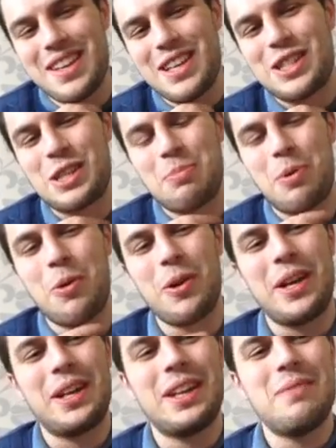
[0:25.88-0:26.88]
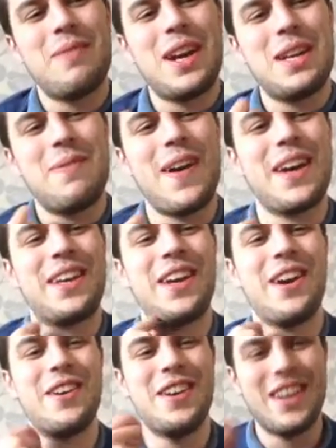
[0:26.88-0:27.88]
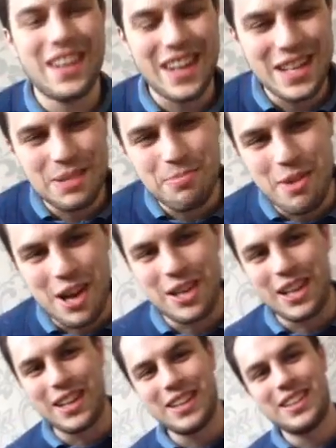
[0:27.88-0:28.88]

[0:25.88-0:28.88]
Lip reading: supporting Manny Pacquiao against Bradley?